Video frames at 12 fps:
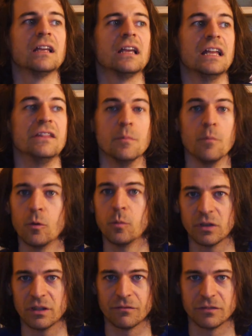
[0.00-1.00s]
in the
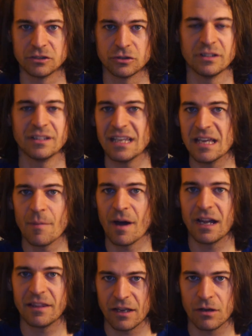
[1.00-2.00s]
mobile infantry, the
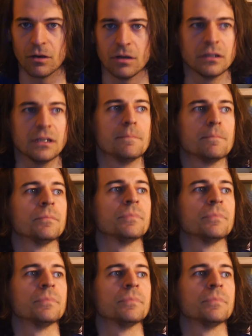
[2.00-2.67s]
MI they call it.